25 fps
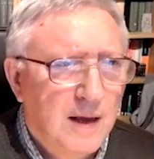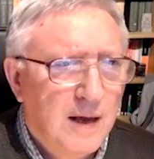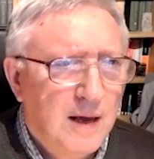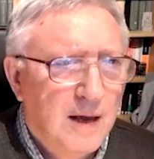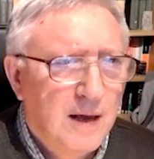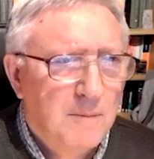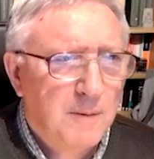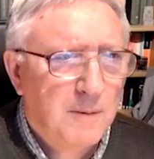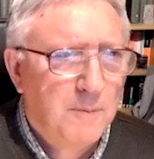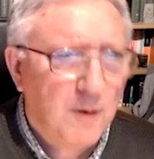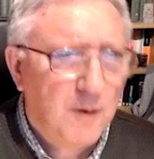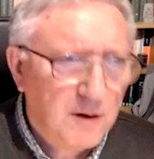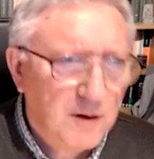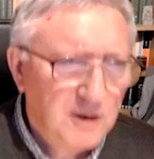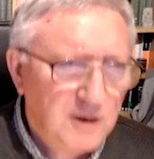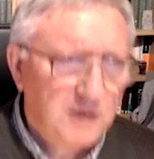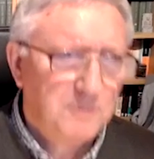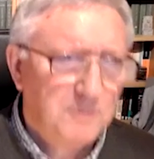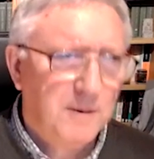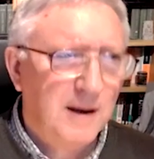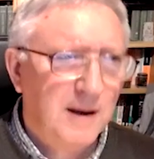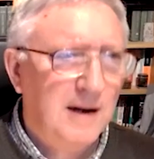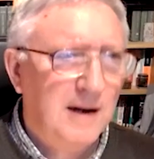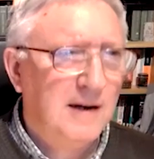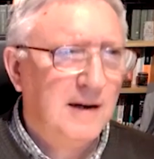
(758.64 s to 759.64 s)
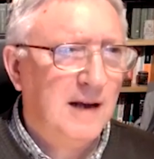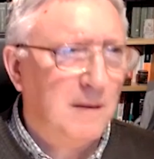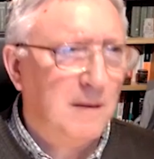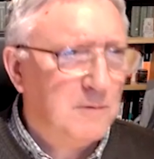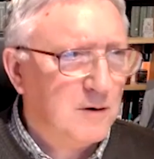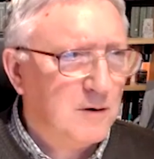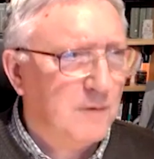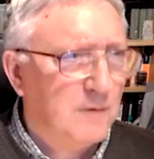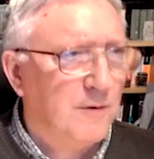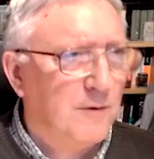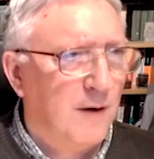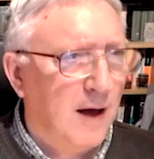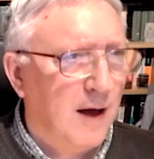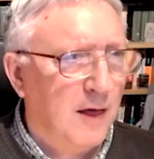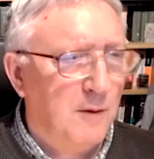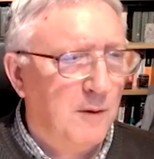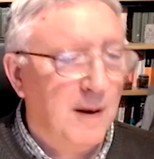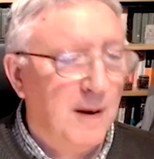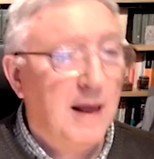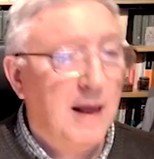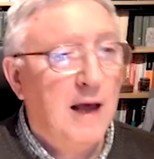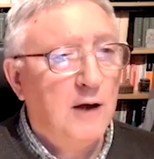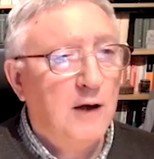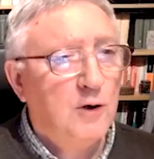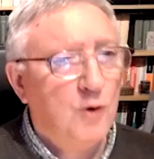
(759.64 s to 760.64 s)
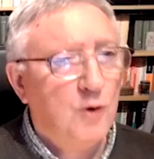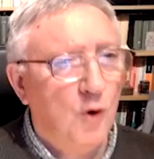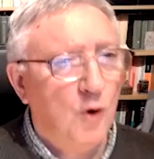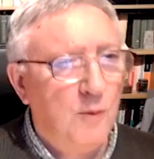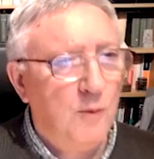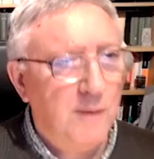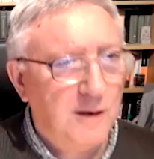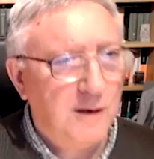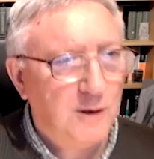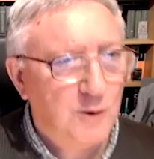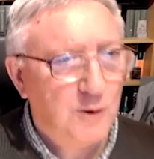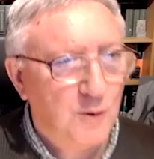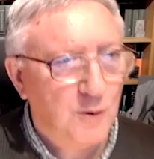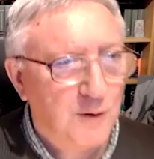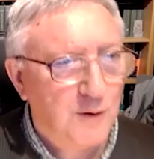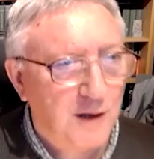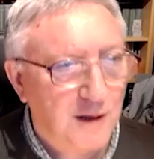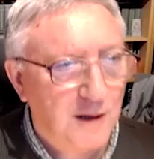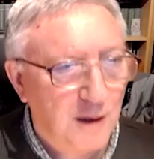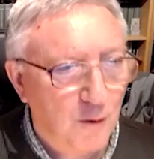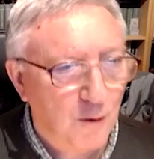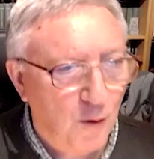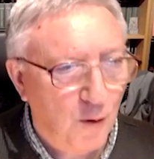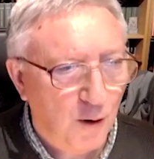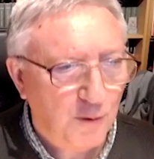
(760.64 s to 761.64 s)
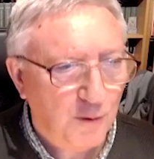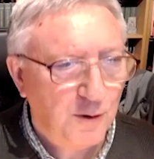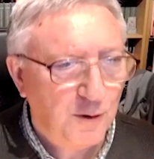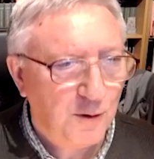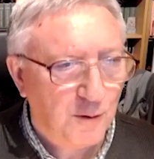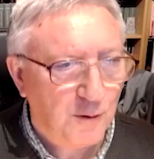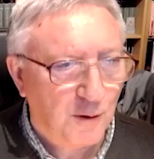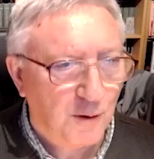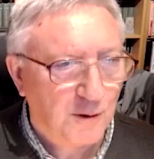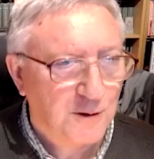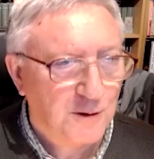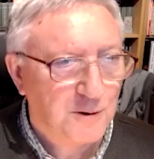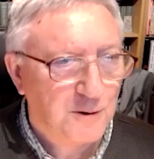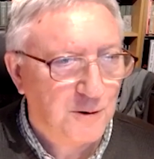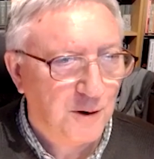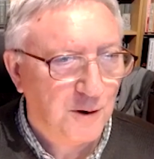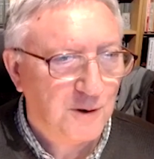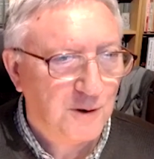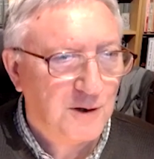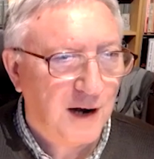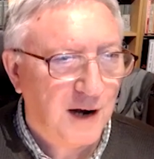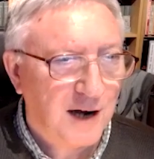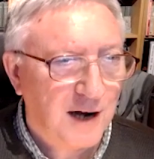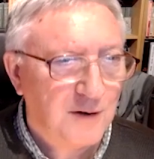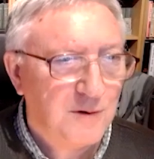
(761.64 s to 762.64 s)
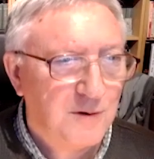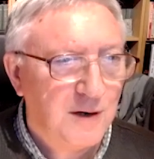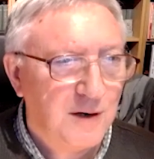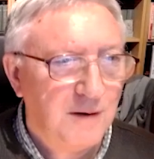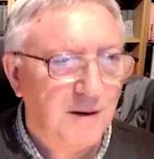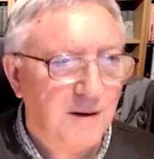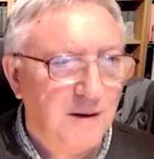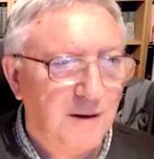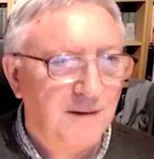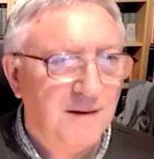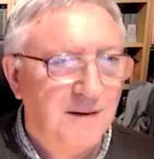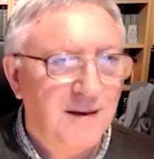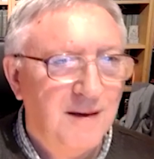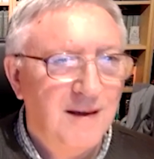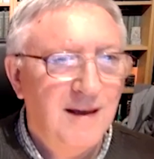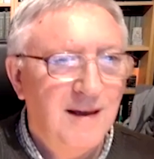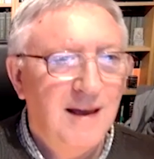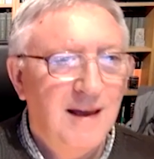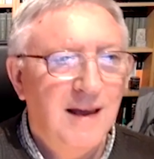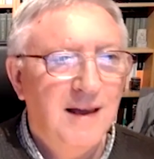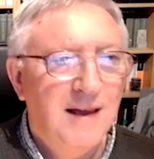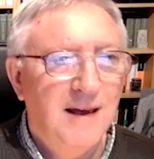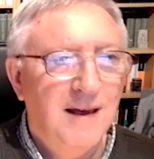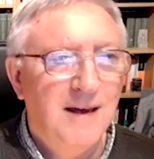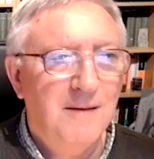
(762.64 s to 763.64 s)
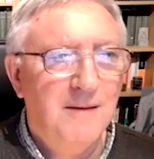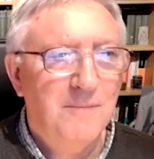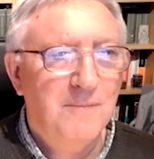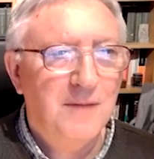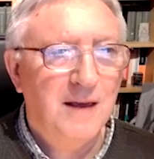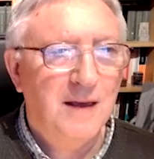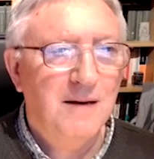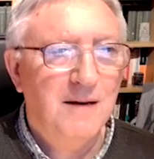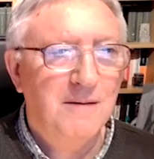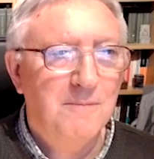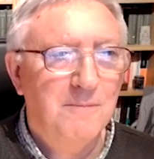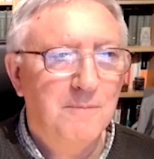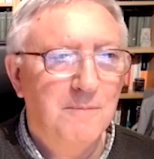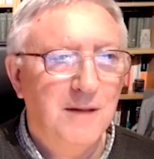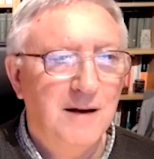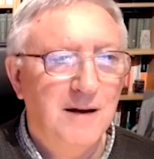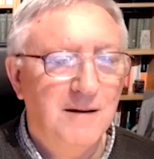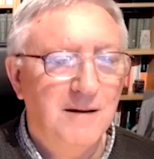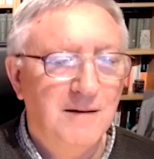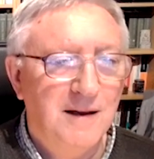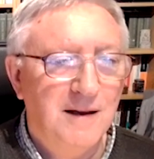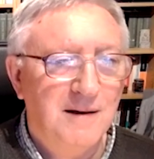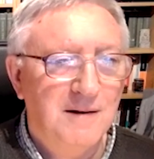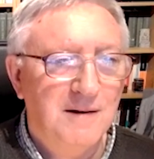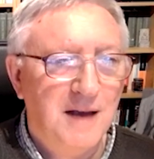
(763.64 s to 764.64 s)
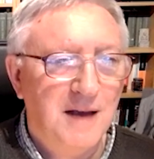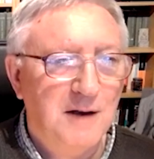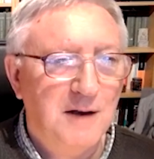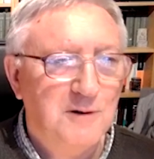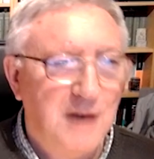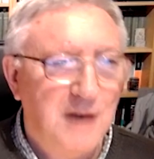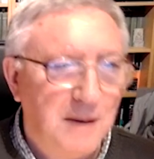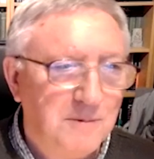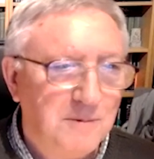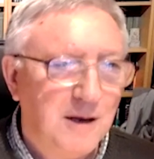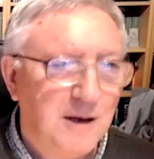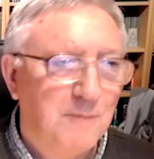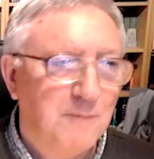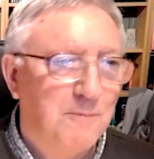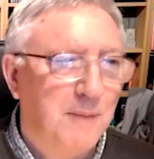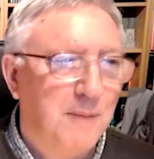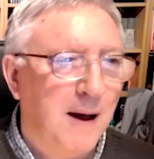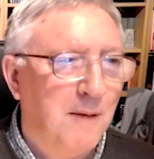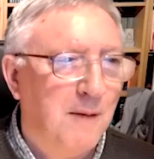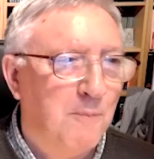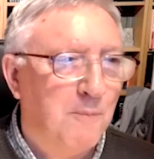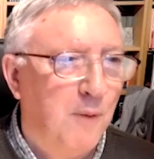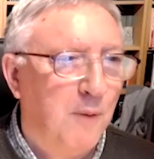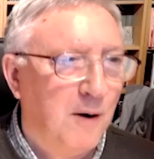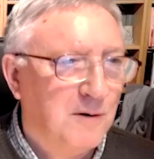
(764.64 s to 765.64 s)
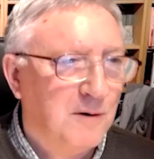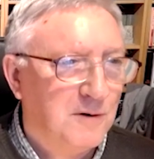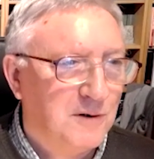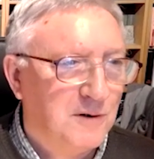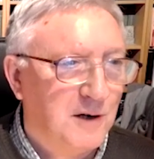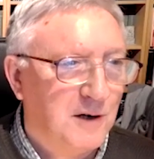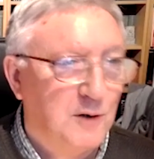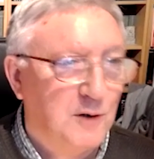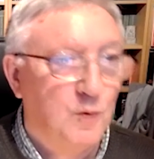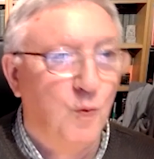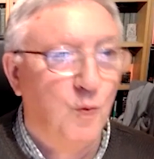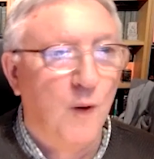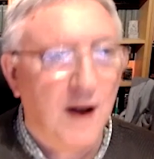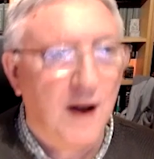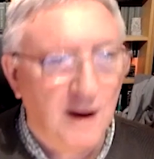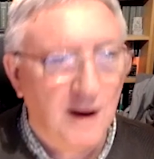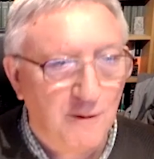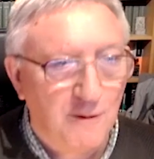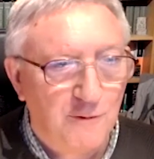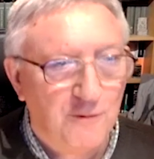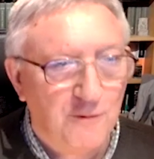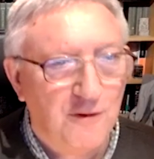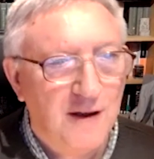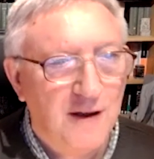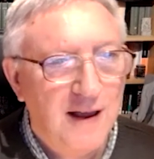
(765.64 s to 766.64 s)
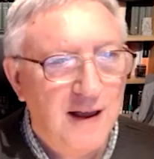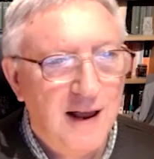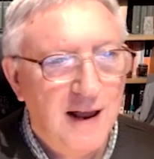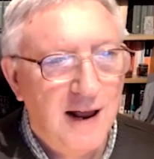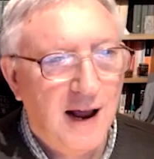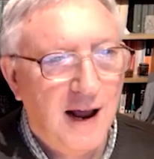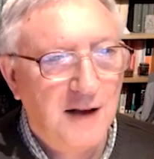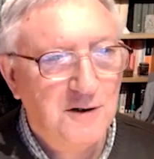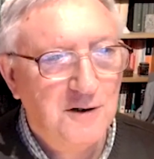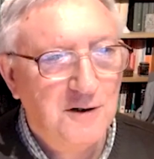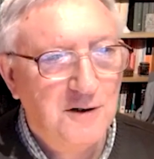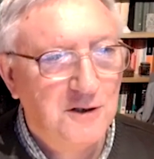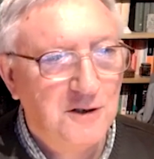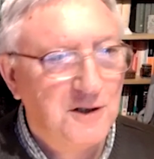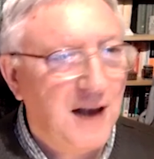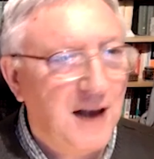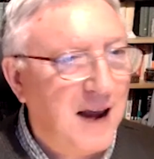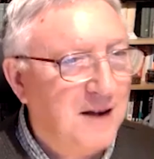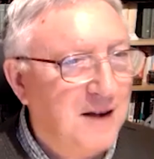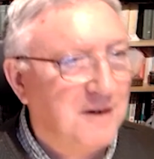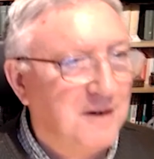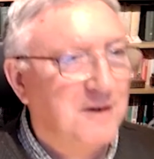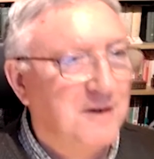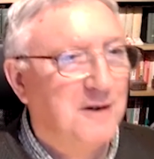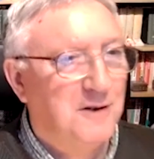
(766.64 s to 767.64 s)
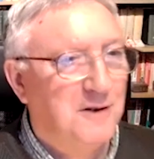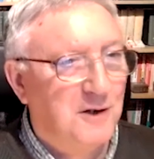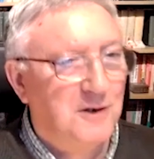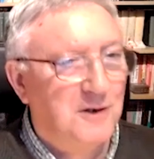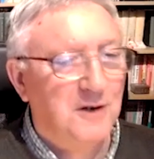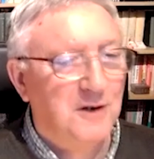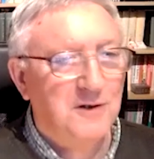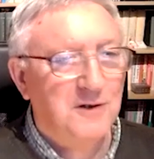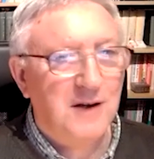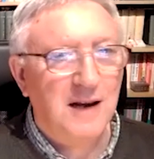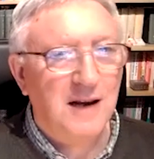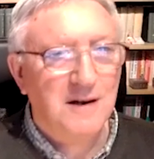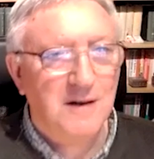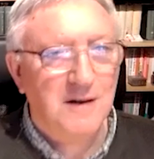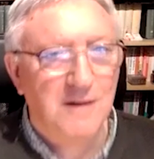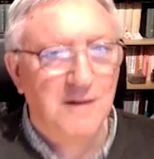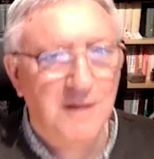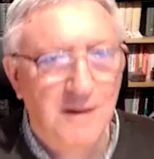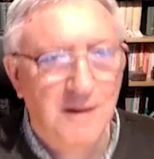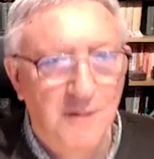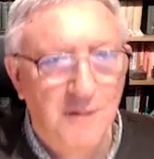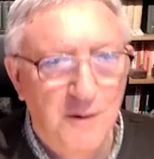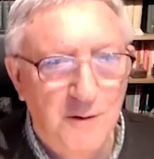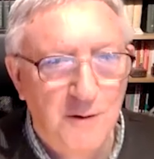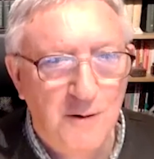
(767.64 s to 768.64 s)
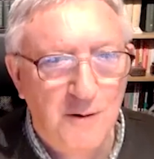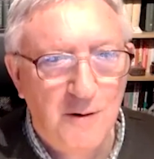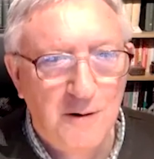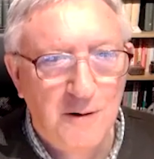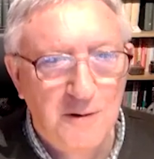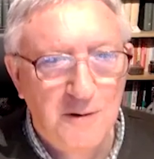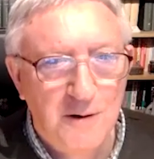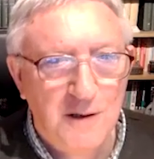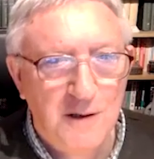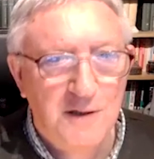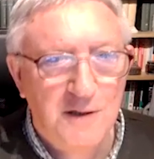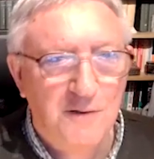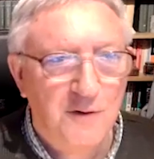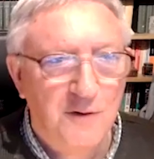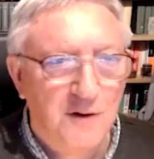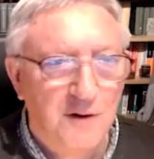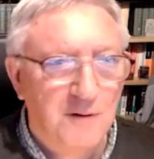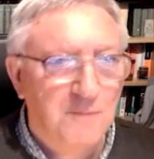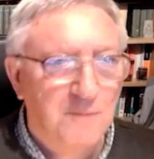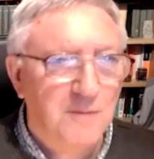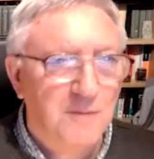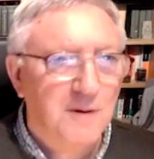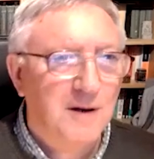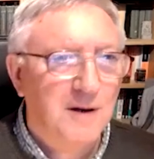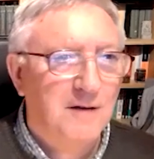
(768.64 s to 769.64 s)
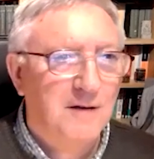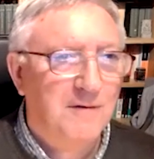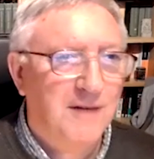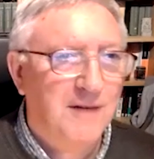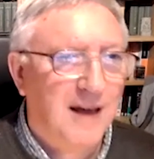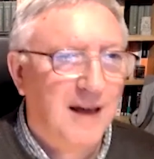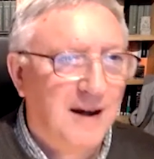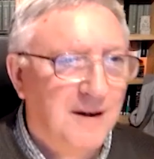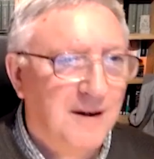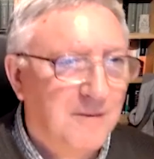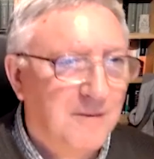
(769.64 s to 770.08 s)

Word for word: But Pontius Pilate comes off rather well, so much so that the Orthodox Church actually uh, um, uh, uh accepted Pontius's wife as a saint. She's a saint of the Orthodox Church, if you can believe that.